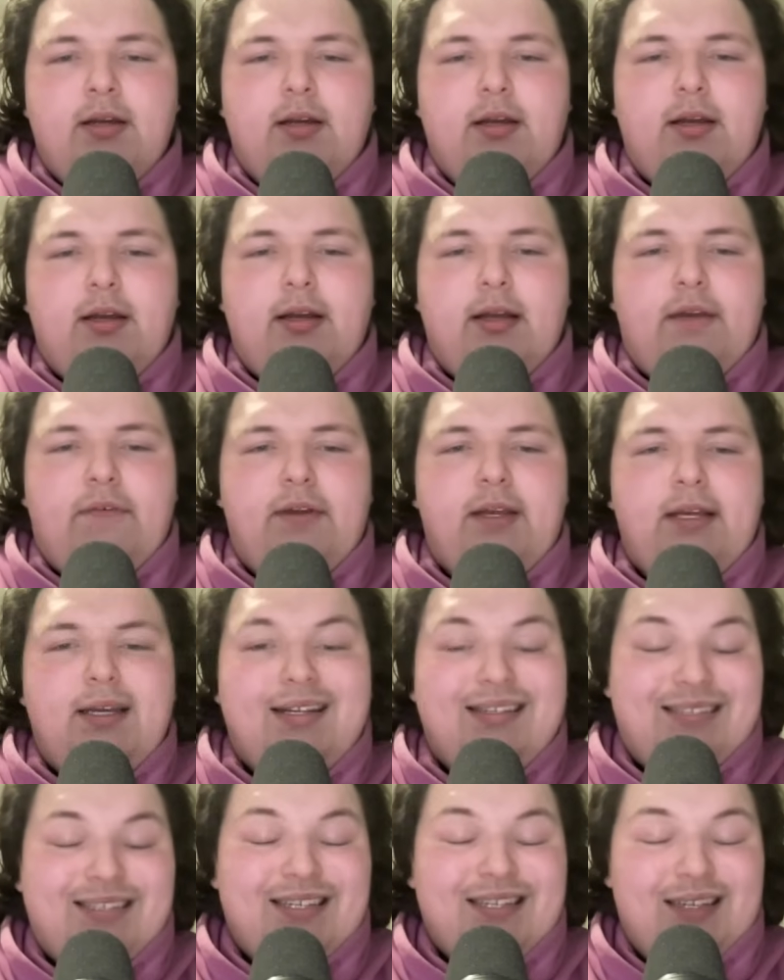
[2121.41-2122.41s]
And if he can
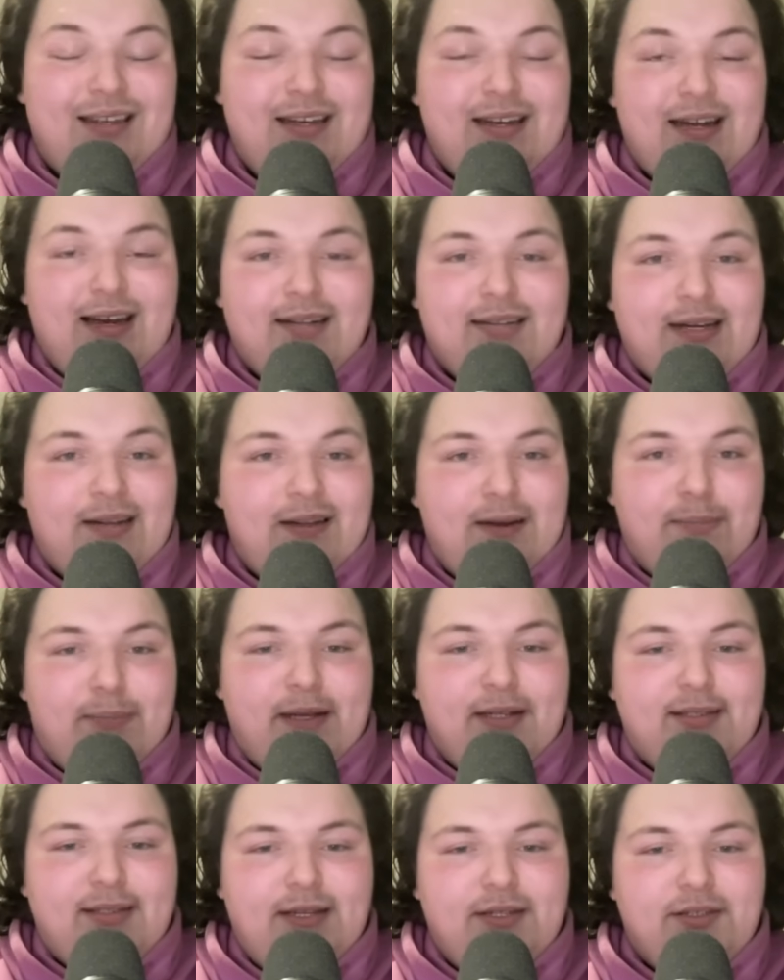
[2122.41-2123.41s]
consistently knock down that
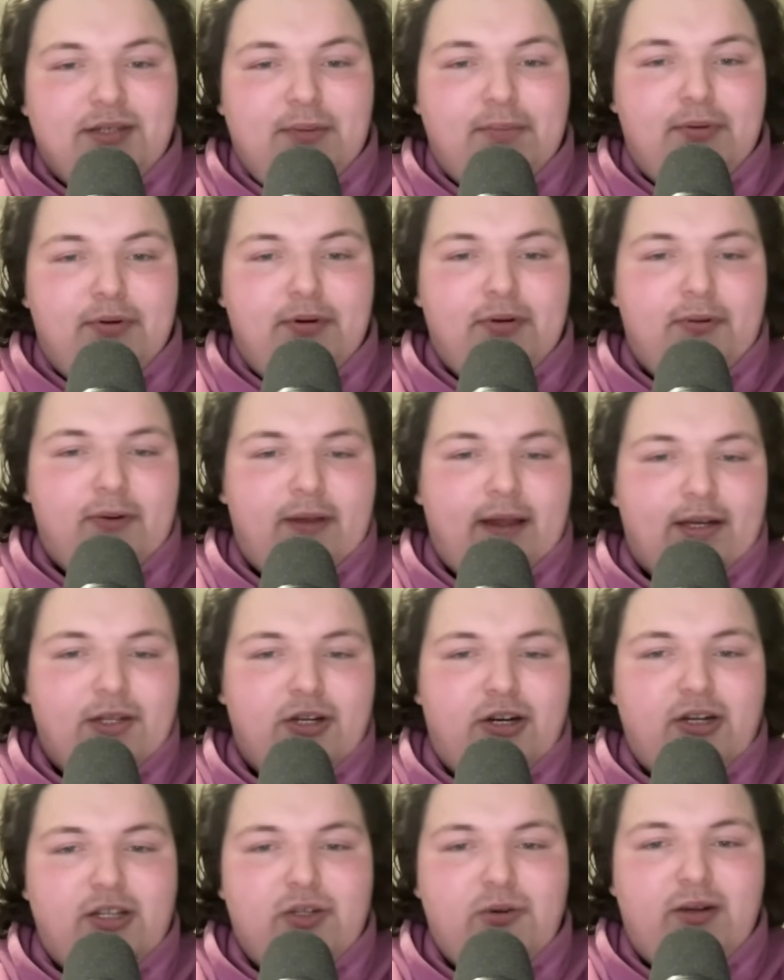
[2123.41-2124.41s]
baseline jumper or like
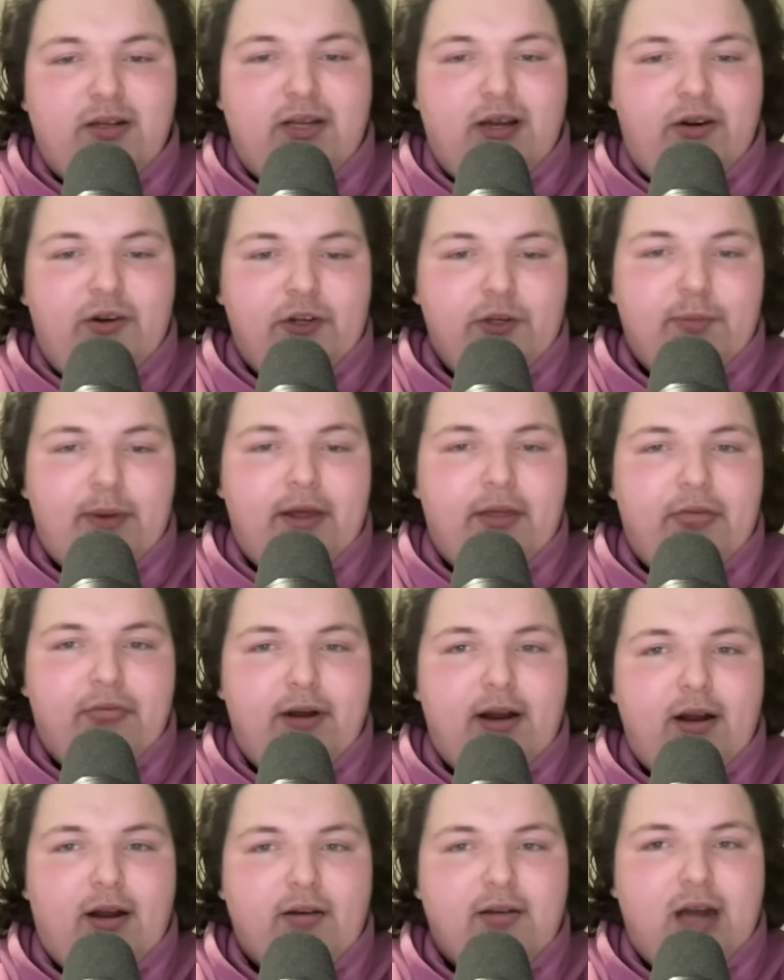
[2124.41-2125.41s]
turn into a dunker spot
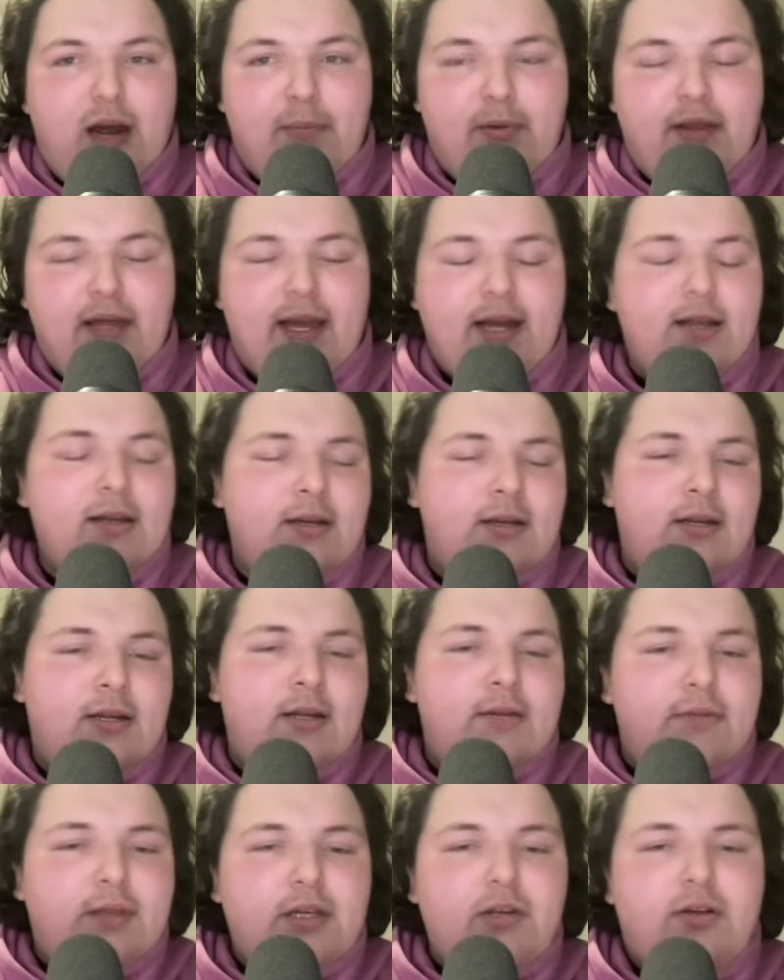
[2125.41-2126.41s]
threat on top of that,
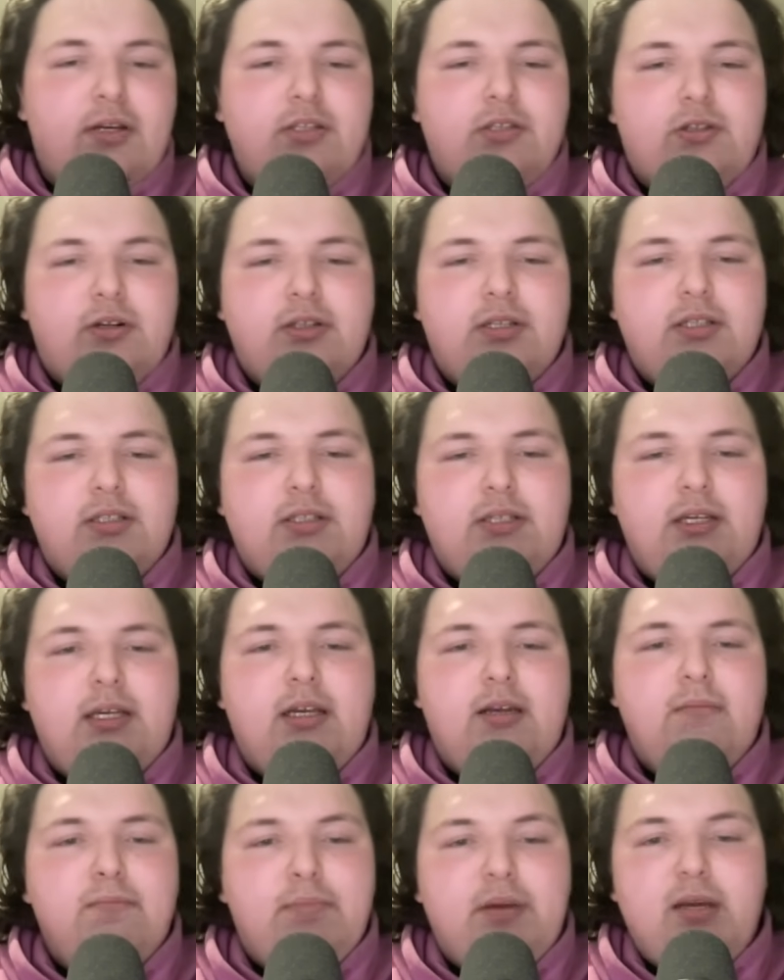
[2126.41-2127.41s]
then you can start to see
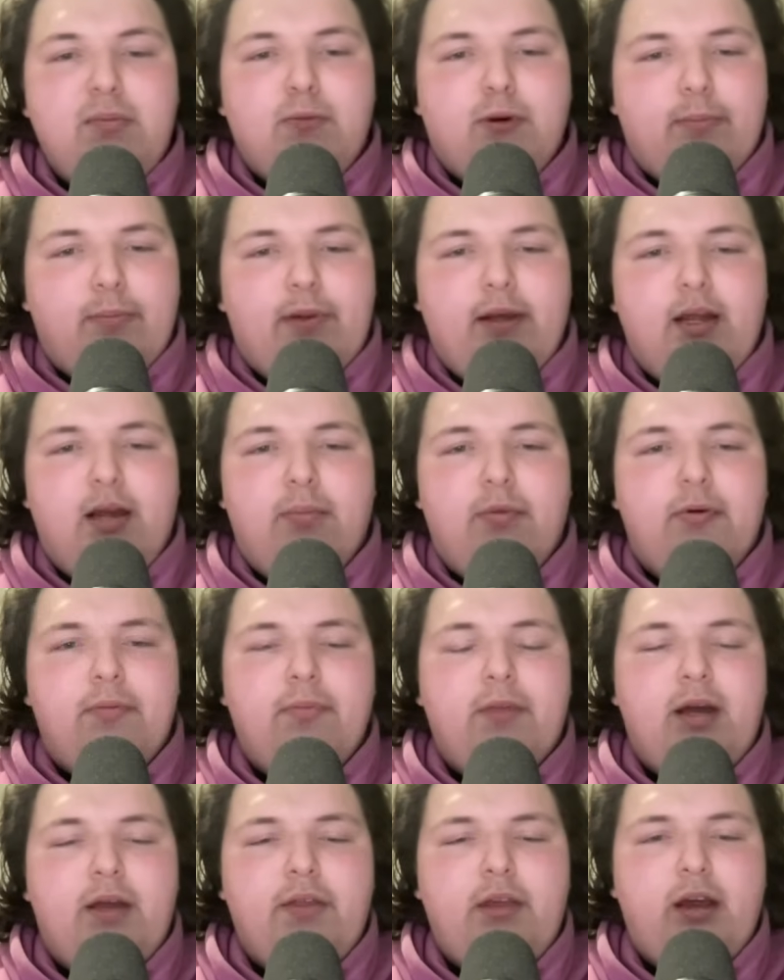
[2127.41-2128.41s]
him be more playable
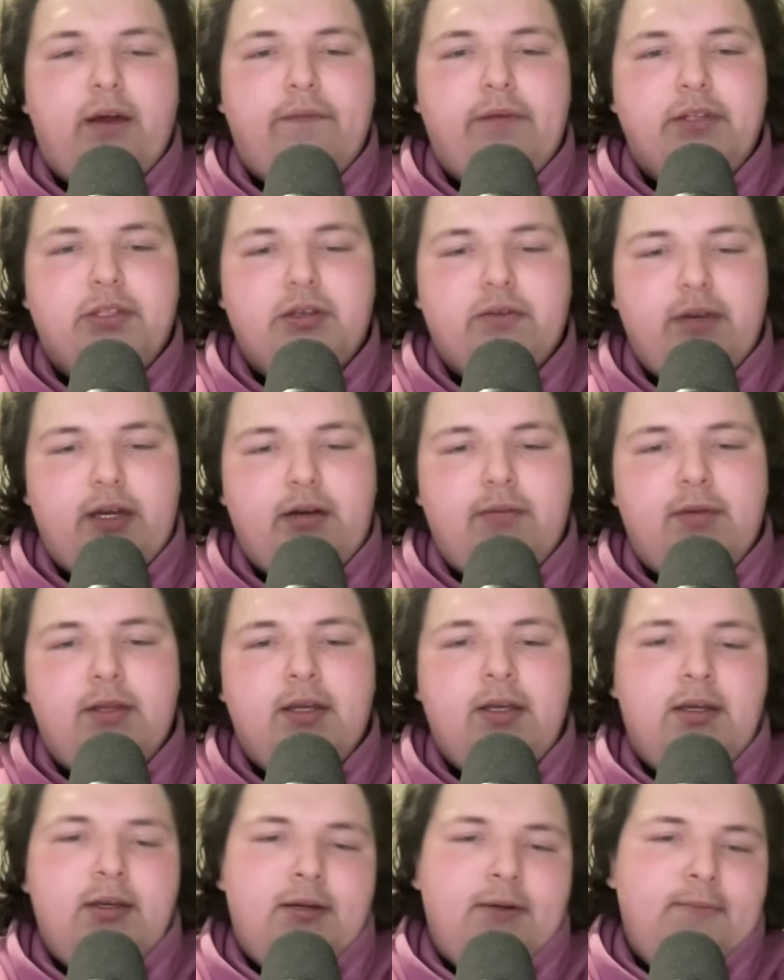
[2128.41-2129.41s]
on the offensive end.
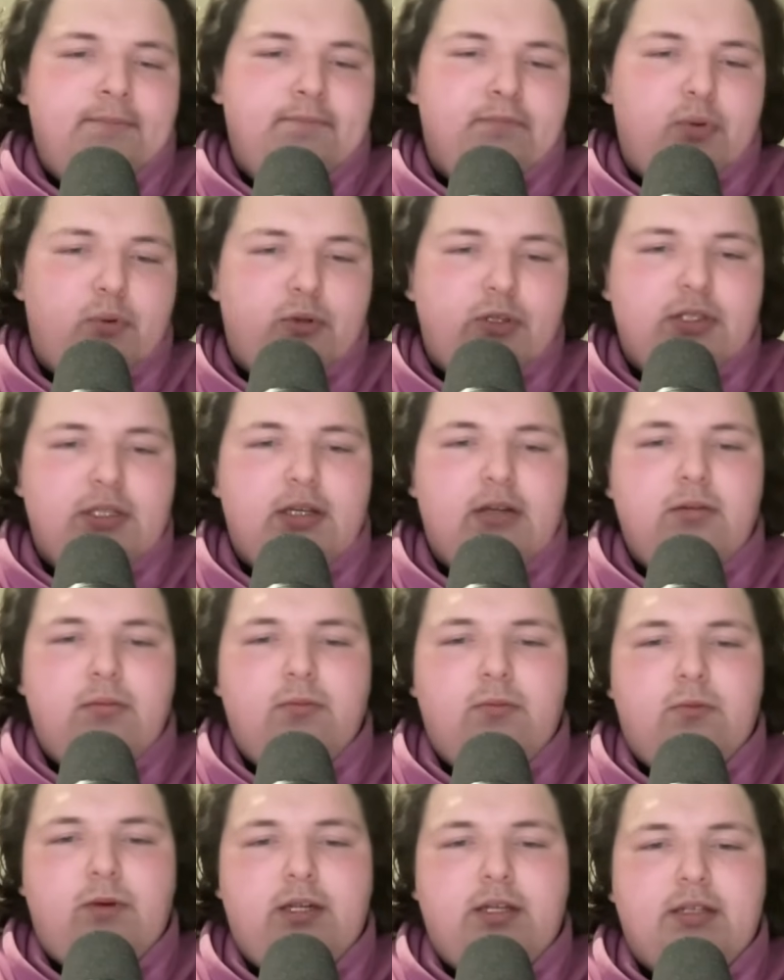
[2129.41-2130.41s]
But we'll see
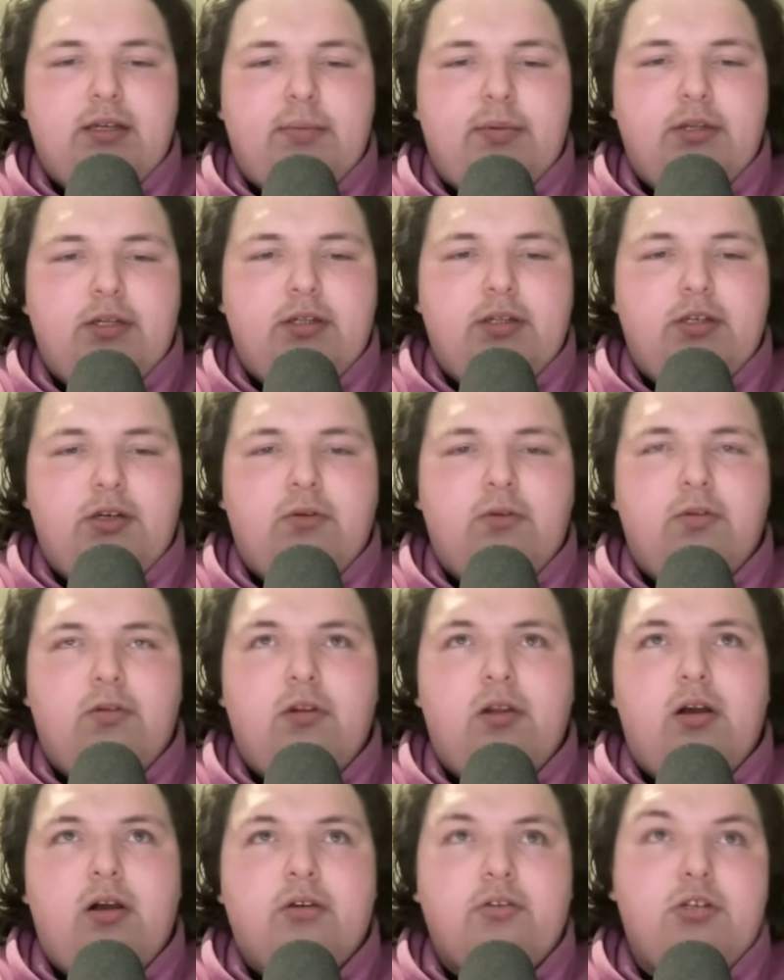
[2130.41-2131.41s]
what he's able to do
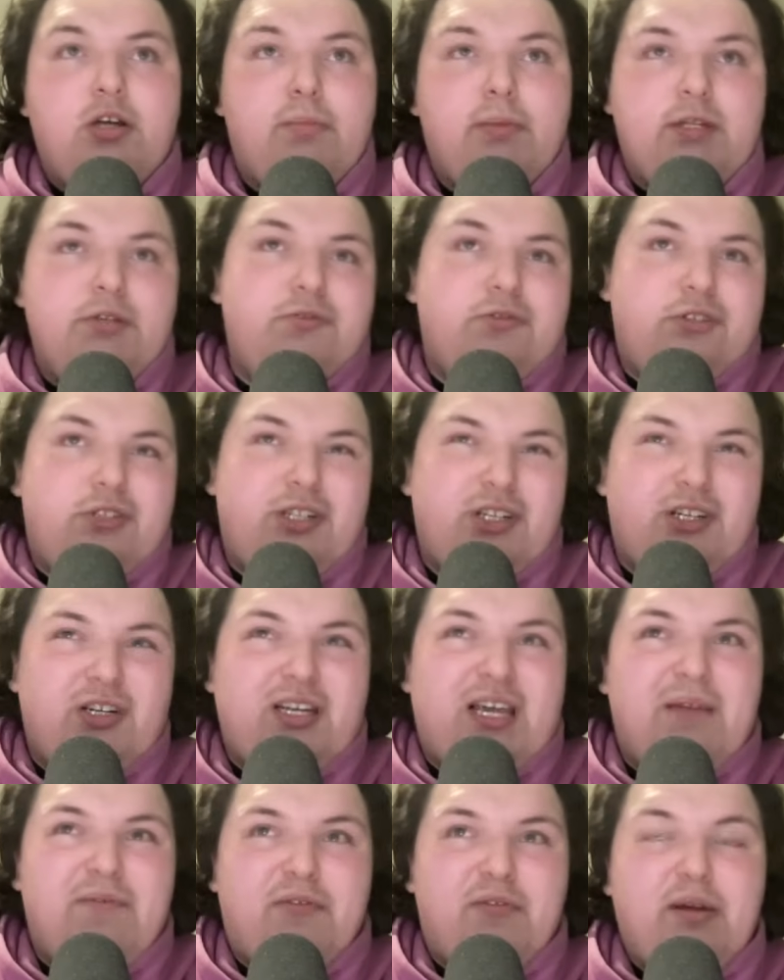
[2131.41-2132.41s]
long term. But this was just a good
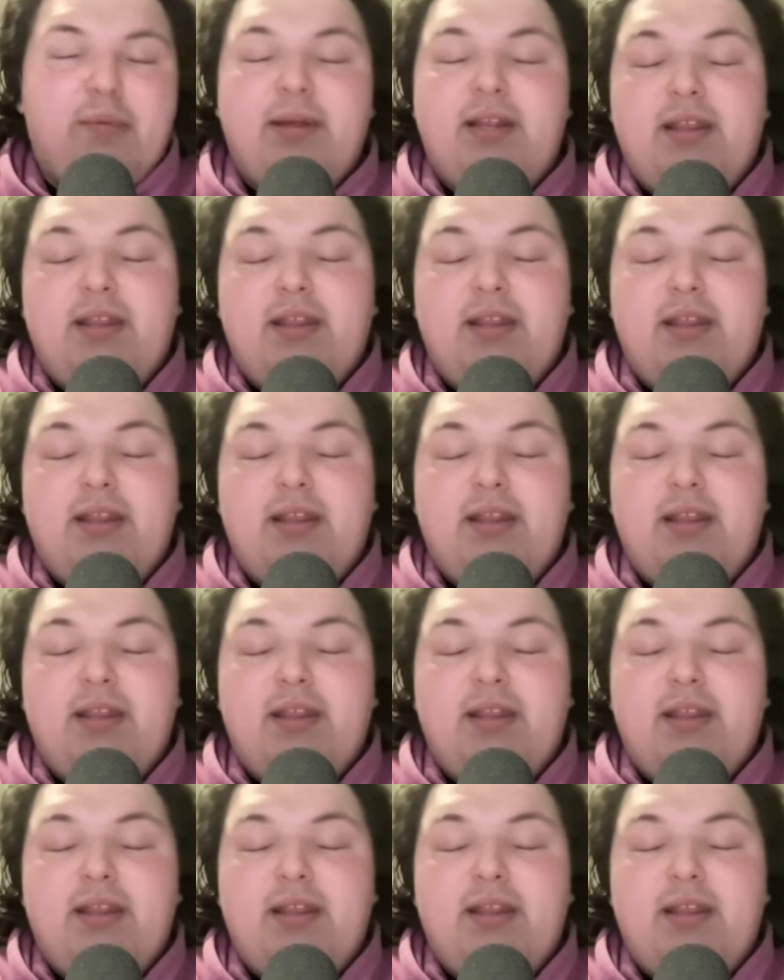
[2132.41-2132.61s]
game for him.